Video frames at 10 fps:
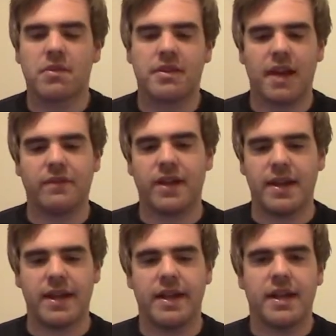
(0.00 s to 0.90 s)

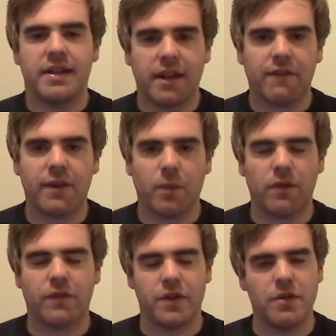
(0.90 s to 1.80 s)
definitely
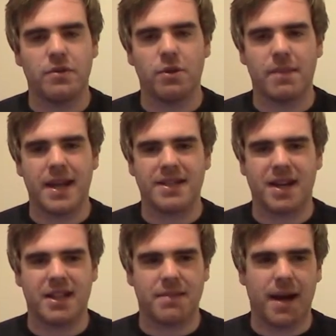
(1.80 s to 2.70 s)
one for you to all be
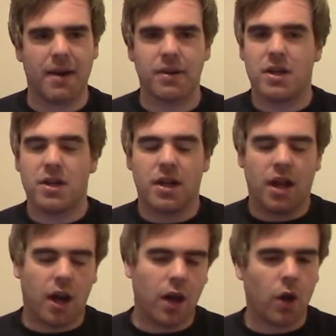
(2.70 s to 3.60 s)
excited about.
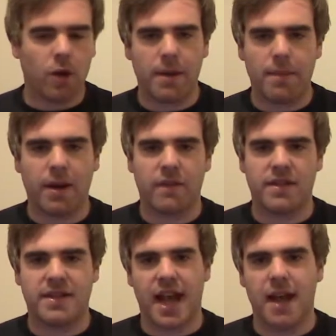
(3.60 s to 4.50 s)
A lot of people love
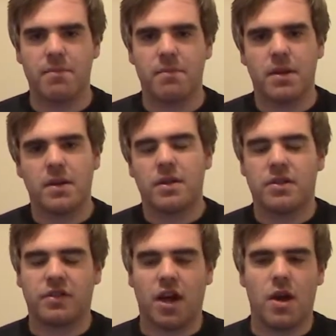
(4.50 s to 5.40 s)
this game.
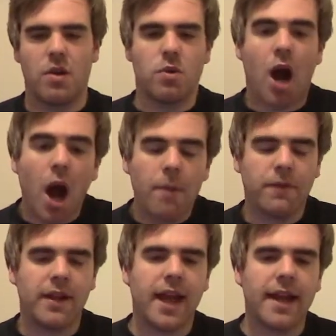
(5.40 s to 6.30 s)
So
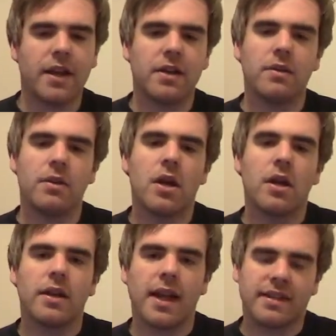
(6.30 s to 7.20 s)
hopefully they can
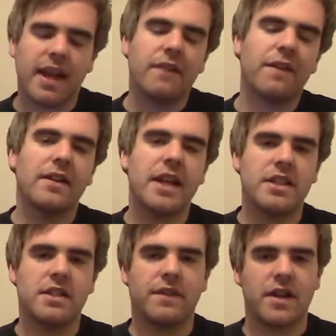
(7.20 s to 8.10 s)
take the
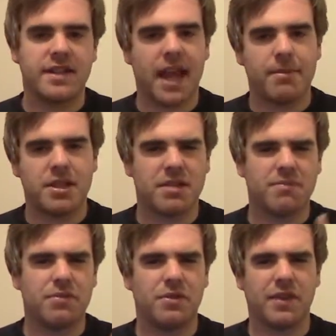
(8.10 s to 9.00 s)
foundations of the first game and just
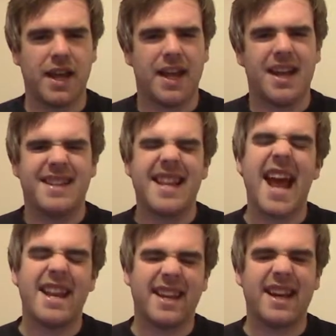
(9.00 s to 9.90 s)
improve on it.
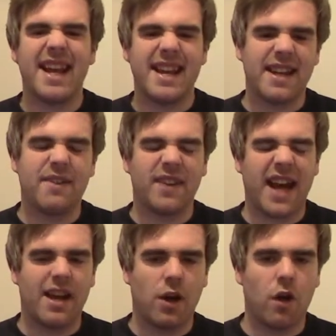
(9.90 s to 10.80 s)
Technically, it definitely
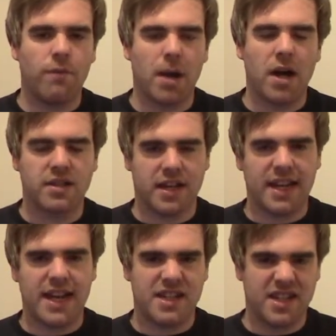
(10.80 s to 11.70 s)
had a lot of bugs
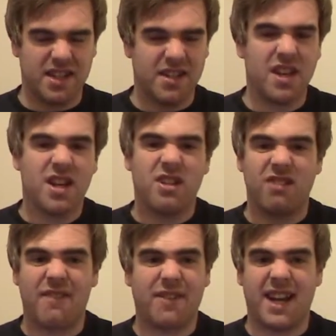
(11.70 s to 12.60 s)
and glitches, and
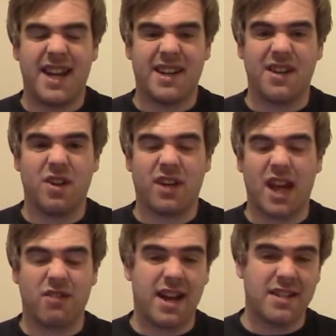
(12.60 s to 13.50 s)
graphically it didn't look
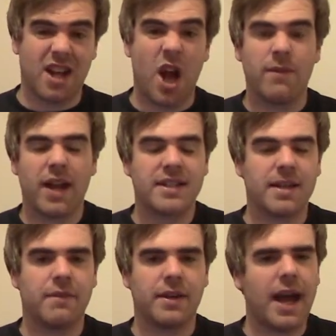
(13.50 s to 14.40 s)
that great. So hopefully that's
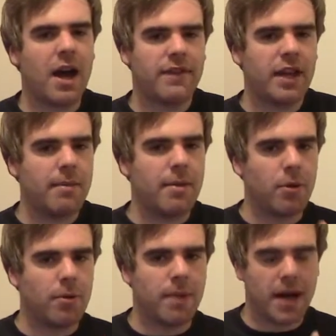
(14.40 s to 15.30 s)
something now with a little bit
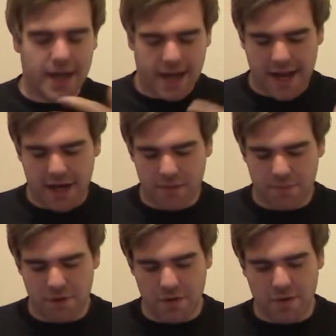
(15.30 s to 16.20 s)
more money they can
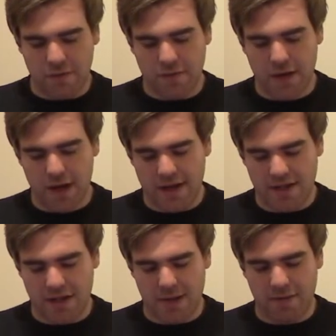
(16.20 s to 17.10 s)
improve on for
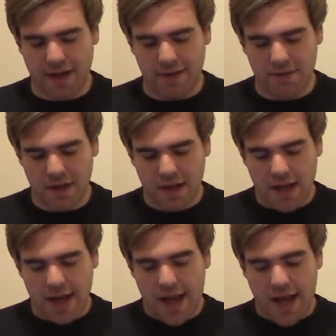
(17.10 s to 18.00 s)
this time around.
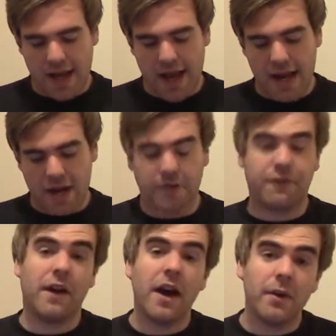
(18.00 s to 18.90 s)
And then the
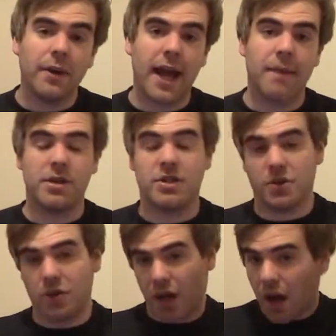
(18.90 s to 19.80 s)
final game we
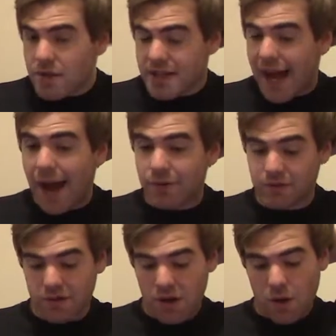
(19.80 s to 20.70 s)
saw closing
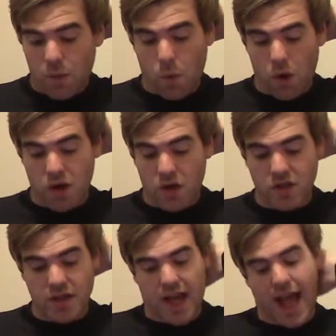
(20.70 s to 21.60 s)
out
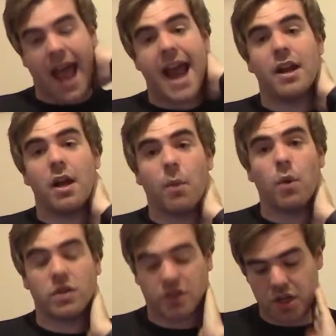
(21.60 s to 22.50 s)
was Halo
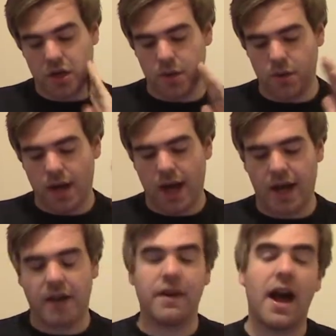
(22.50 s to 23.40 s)
Wars 2,
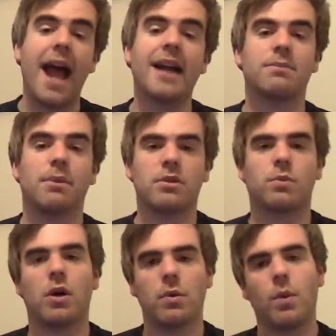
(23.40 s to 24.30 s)
another
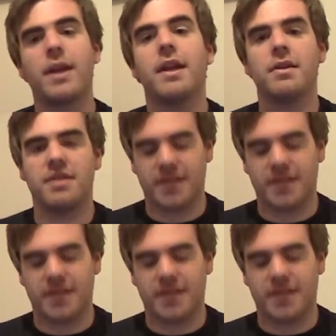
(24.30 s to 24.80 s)
Xbox One, Windows